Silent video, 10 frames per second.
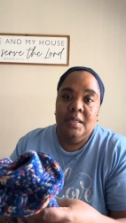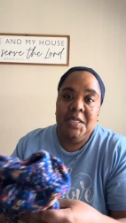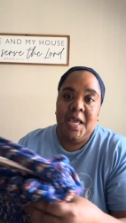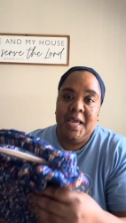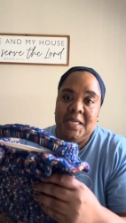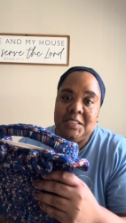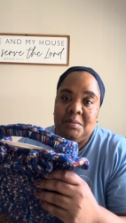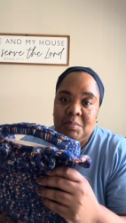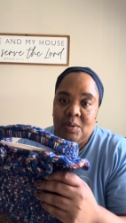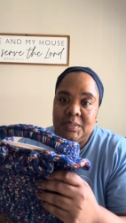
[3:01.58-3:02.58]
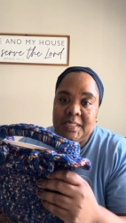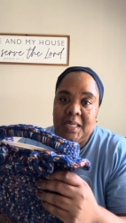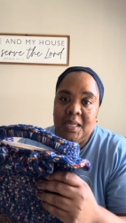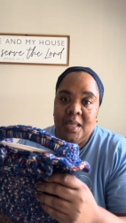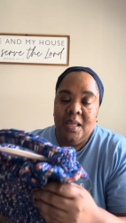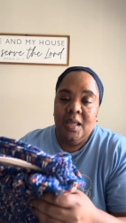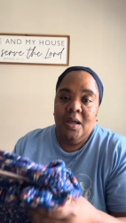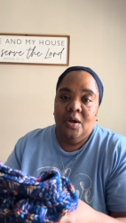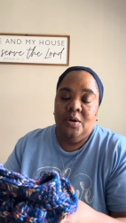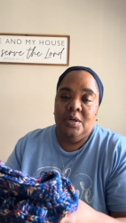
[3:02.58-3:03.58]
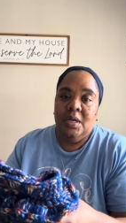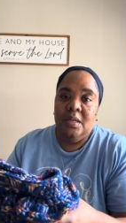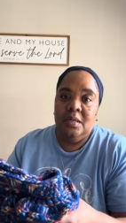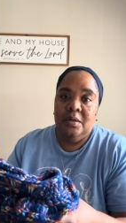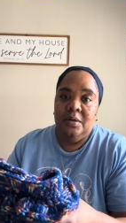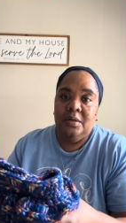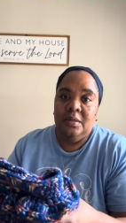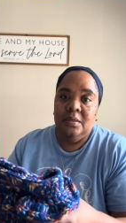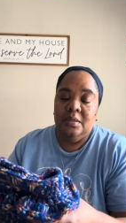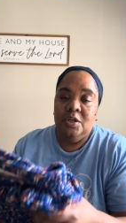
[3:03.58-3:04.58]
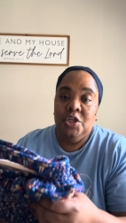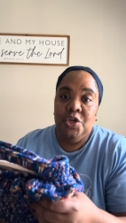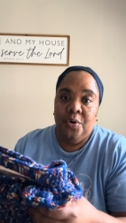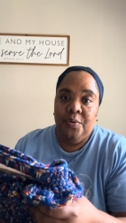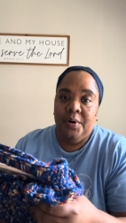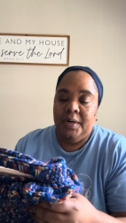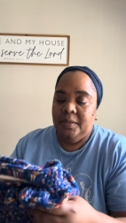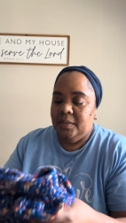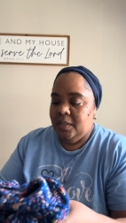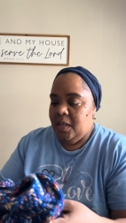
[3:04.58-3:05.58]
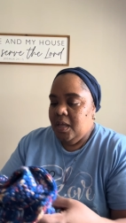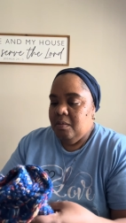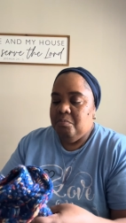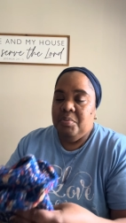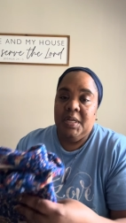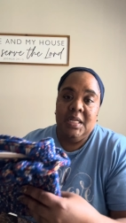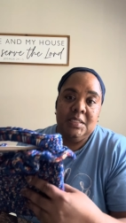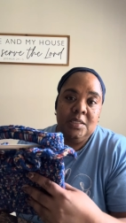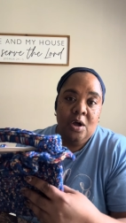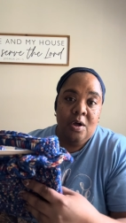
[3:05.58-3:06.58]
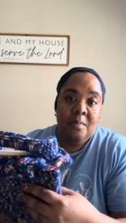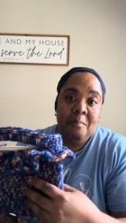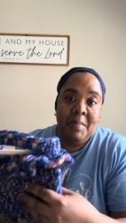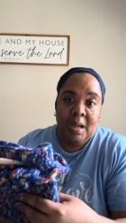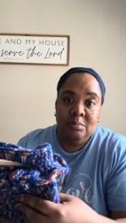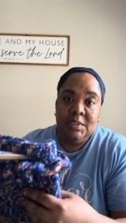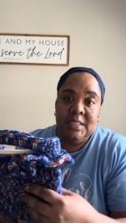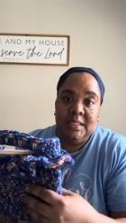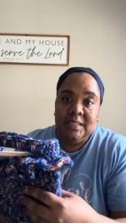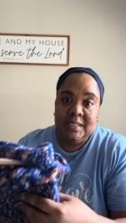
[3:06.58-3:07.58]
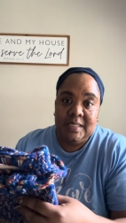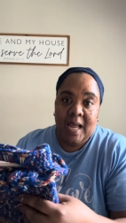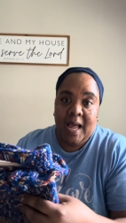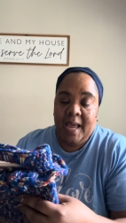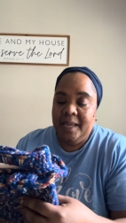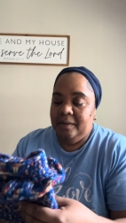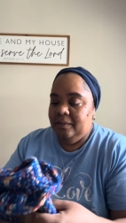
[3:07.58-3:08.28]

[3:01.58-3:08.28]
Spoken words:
Yeah, it's a multi color yarn, but it's called mountainside.